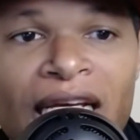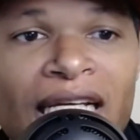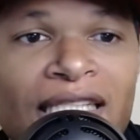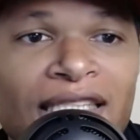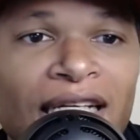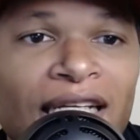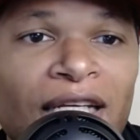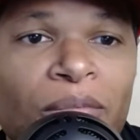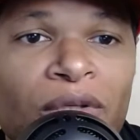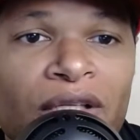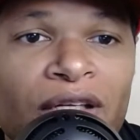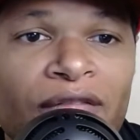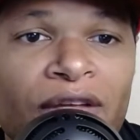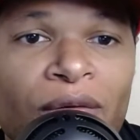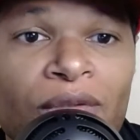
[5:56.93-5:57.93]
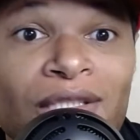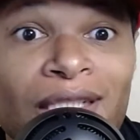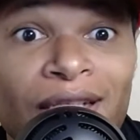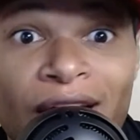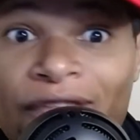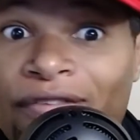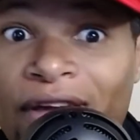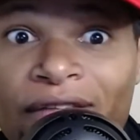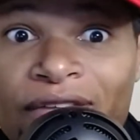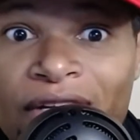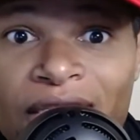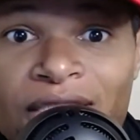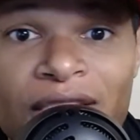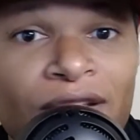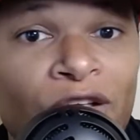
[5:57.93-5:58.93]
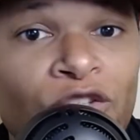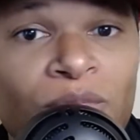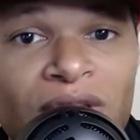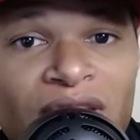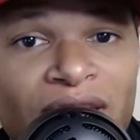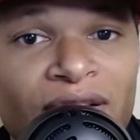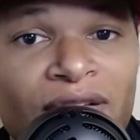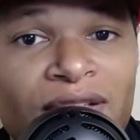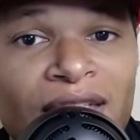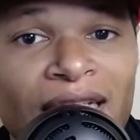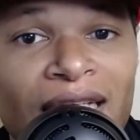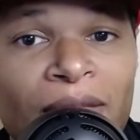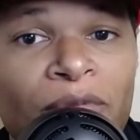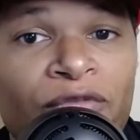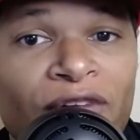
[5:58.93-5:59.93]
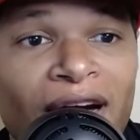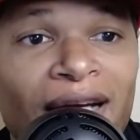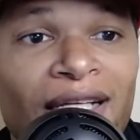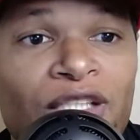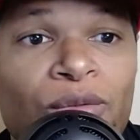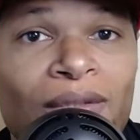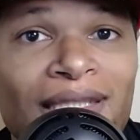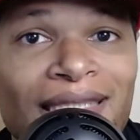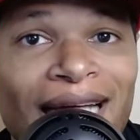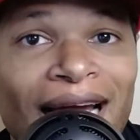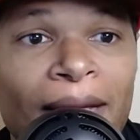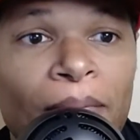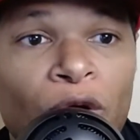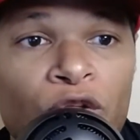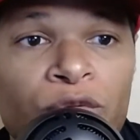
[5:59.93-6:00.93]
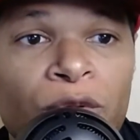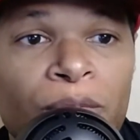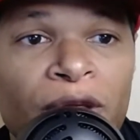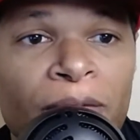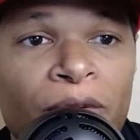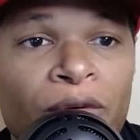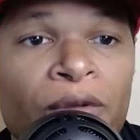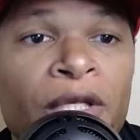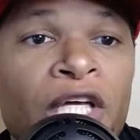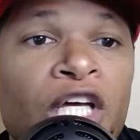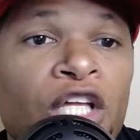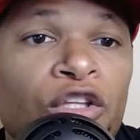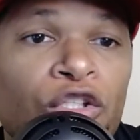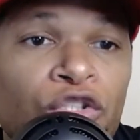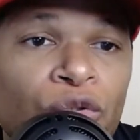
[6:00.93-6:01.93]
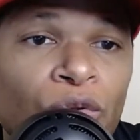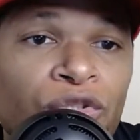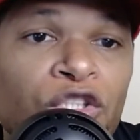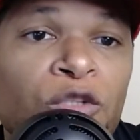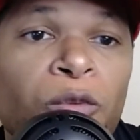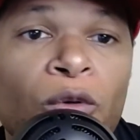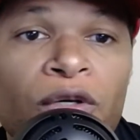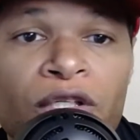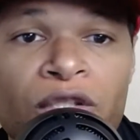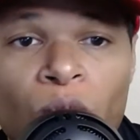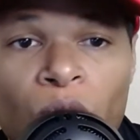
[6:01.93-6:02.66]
said he believed there was enough evidence in those materials that he provided to indict multiple people. The sources pointed to